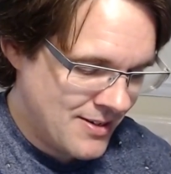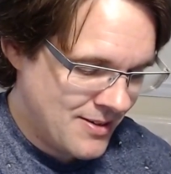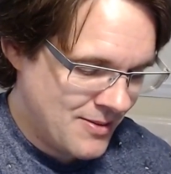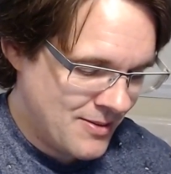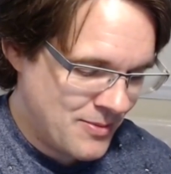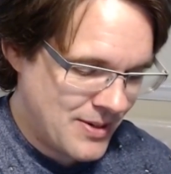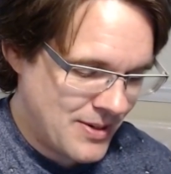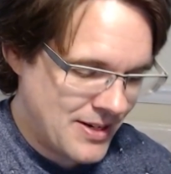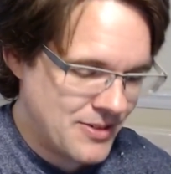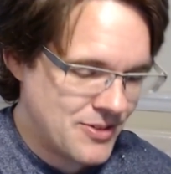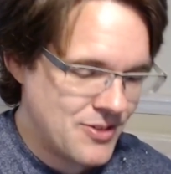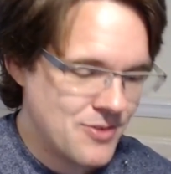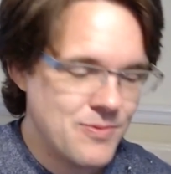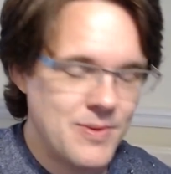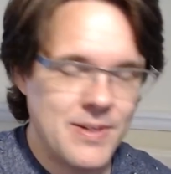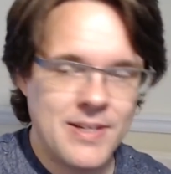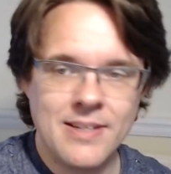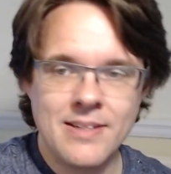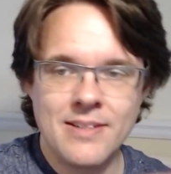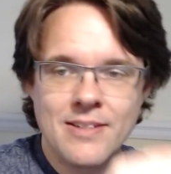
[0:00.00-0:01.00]
What else have
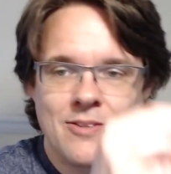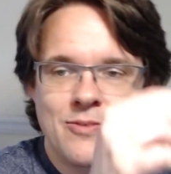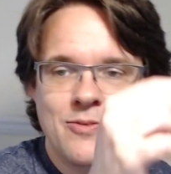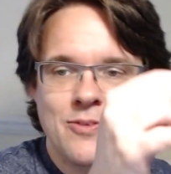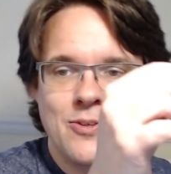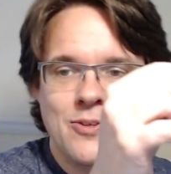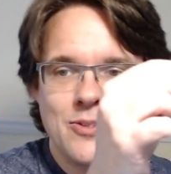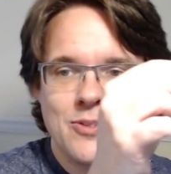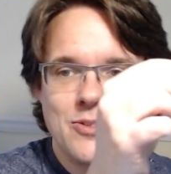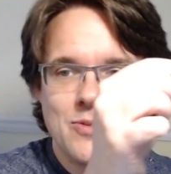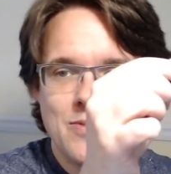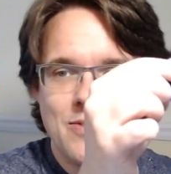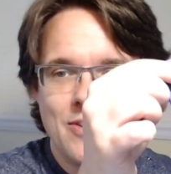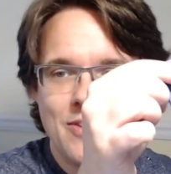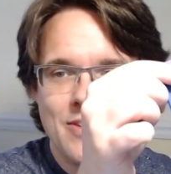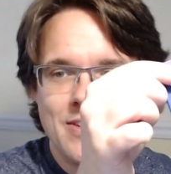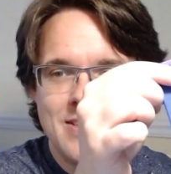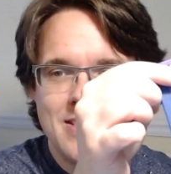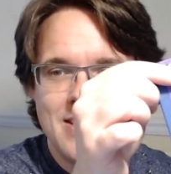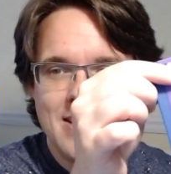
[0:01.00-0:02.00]
we got? Of course, we've got
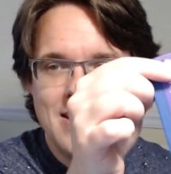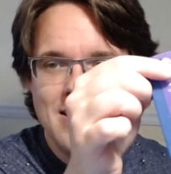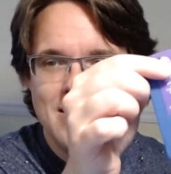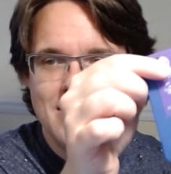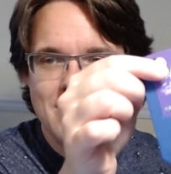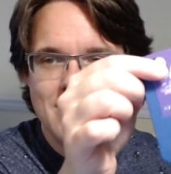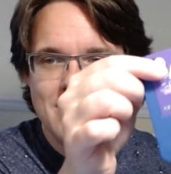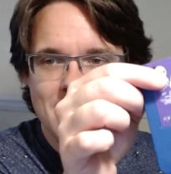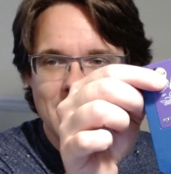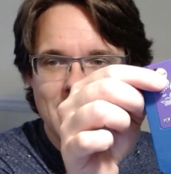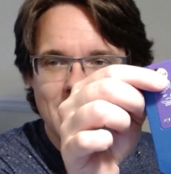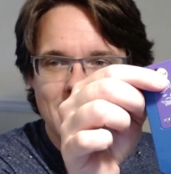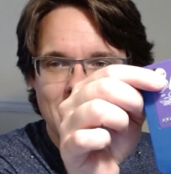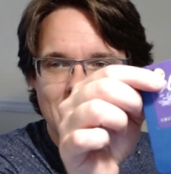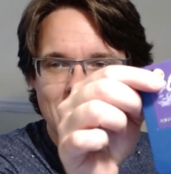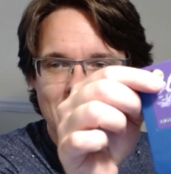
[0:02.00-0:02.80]
the disc.